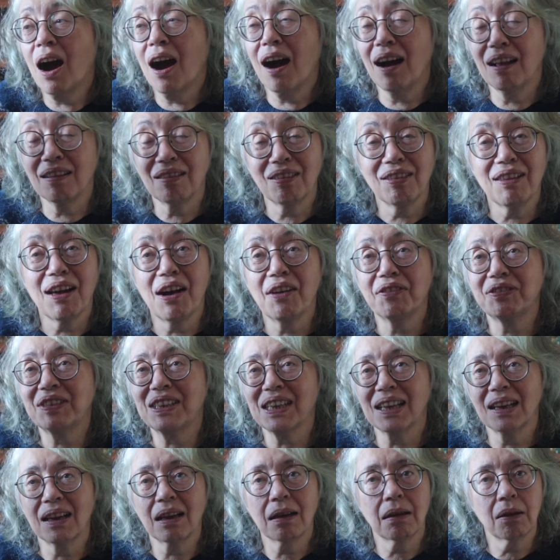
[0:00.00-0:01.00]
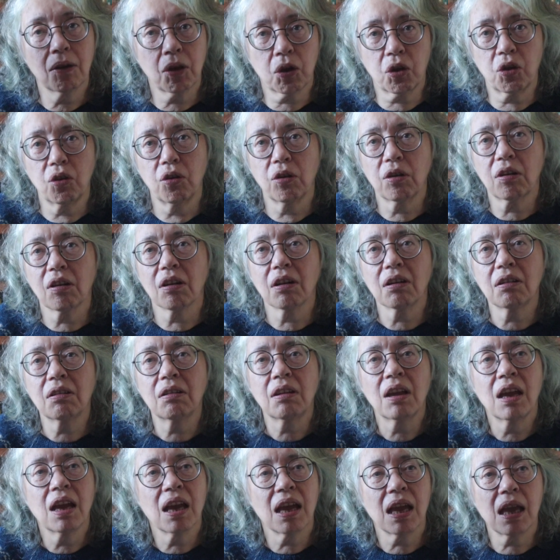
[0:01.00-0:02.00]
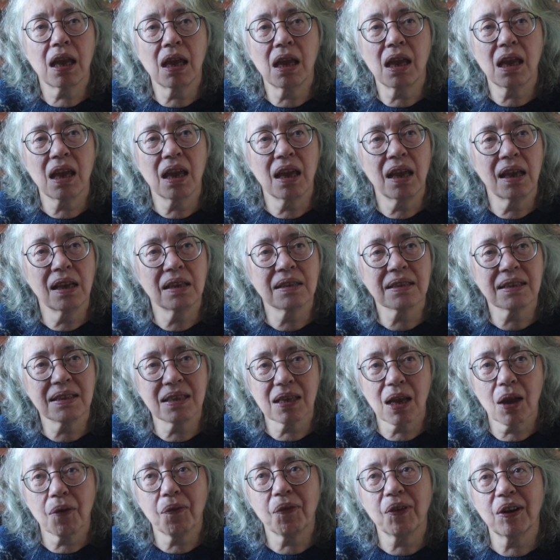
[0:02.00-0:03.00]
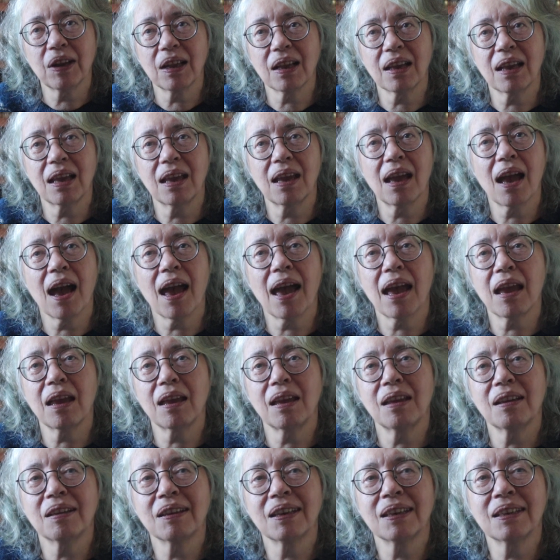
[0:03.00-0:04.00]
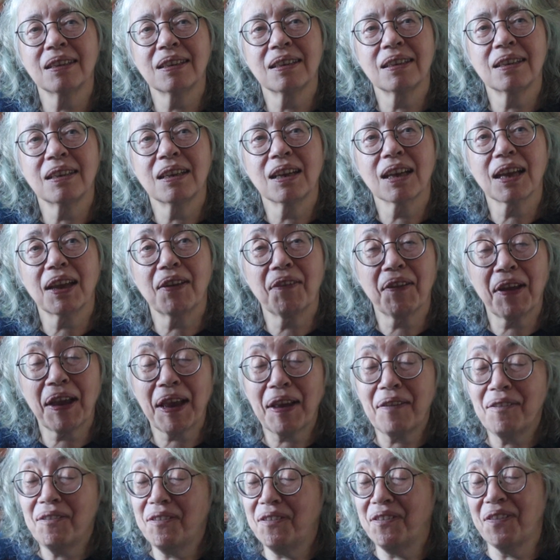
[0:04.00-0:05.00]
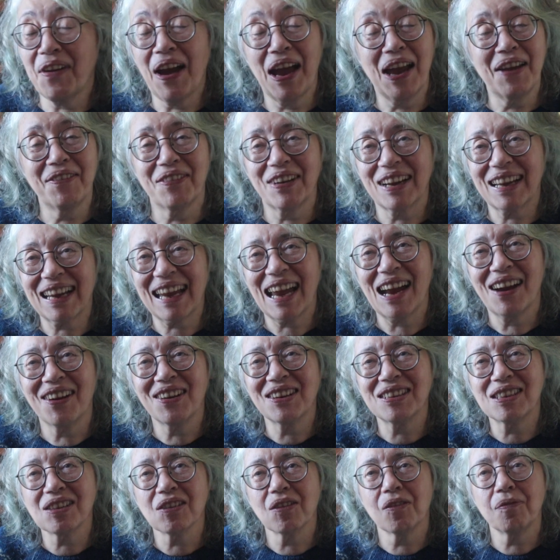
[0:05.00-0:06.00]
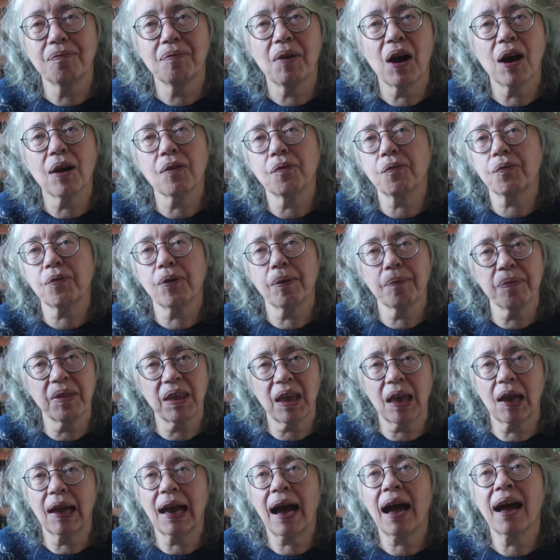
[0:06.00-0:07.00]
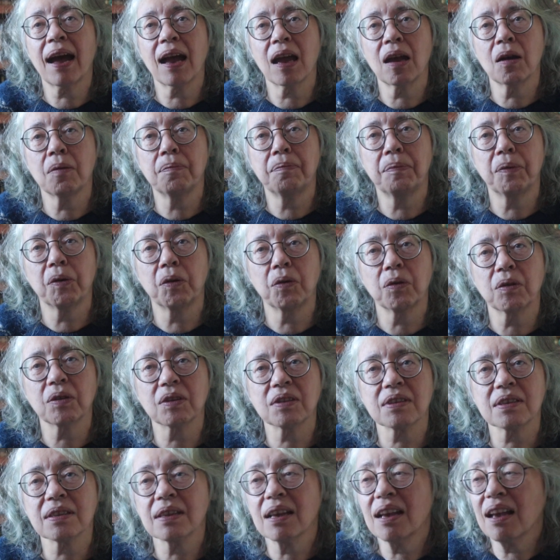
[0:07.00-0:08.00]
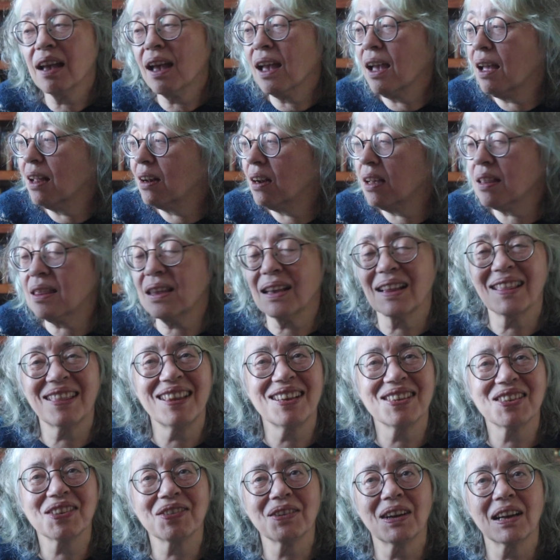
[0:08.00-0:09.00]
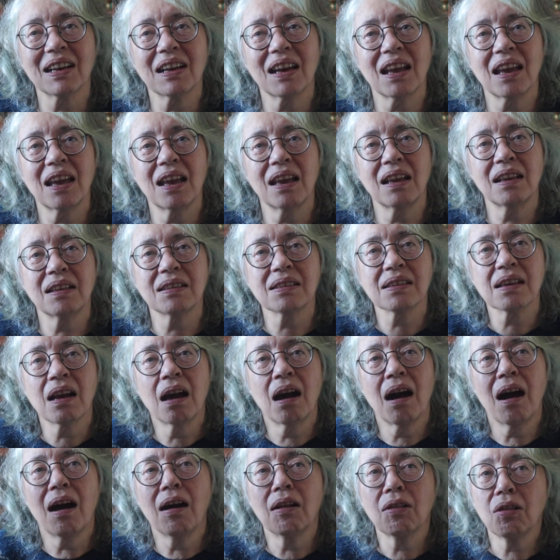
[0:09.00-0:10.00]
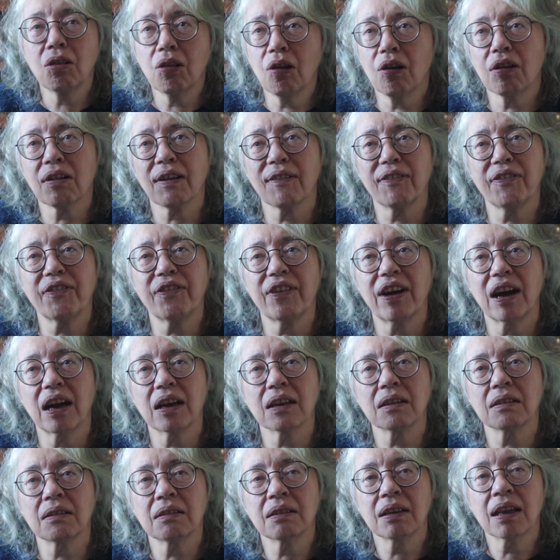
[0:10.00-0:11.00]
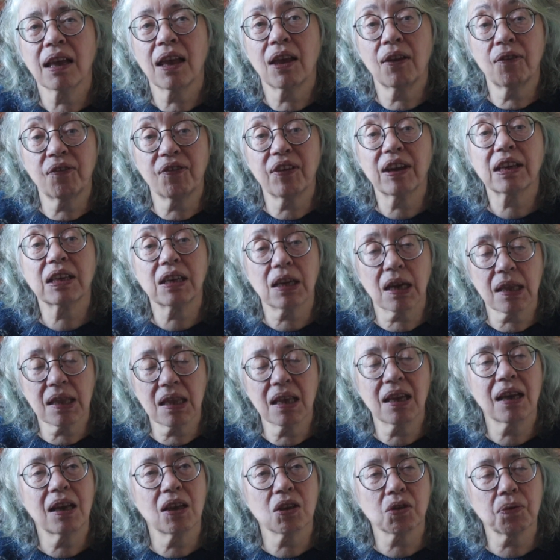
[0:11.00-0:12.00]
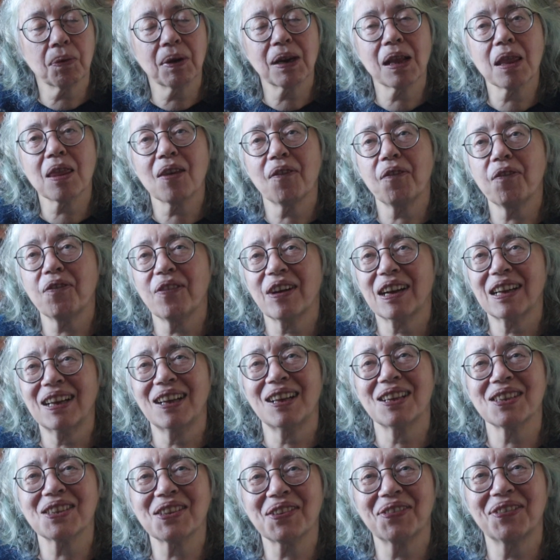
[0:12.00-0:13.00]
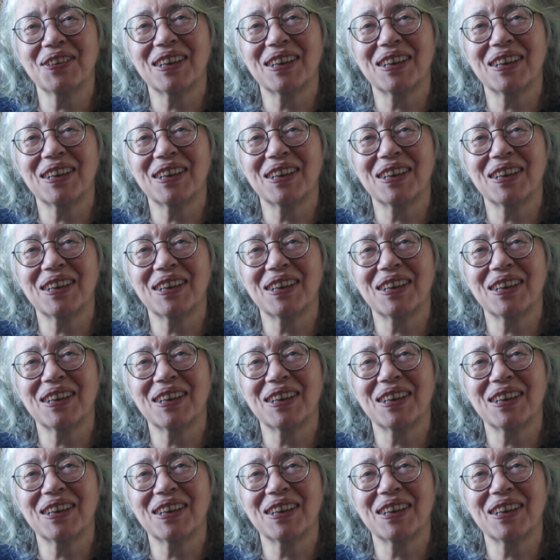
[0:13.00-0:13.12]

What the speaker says: I loved Hugo. He is definitely a favourite character of mine from the Heyer books. And I think this one is a lot of fun. In fact, I think it's one of the funniest